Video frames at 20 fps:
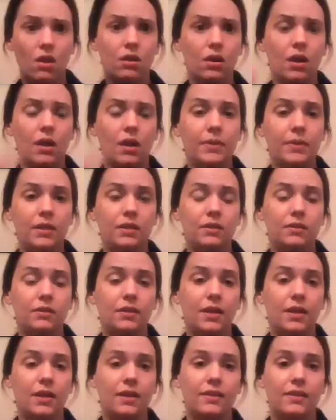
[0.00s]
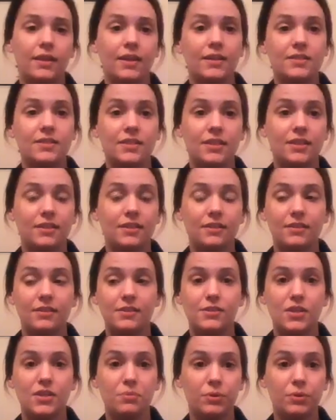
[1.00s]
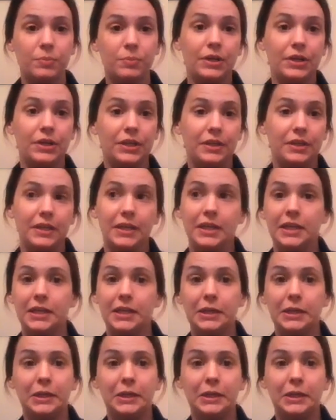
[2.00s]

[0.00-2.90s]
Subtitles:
mean, I think I did the slumber party thing.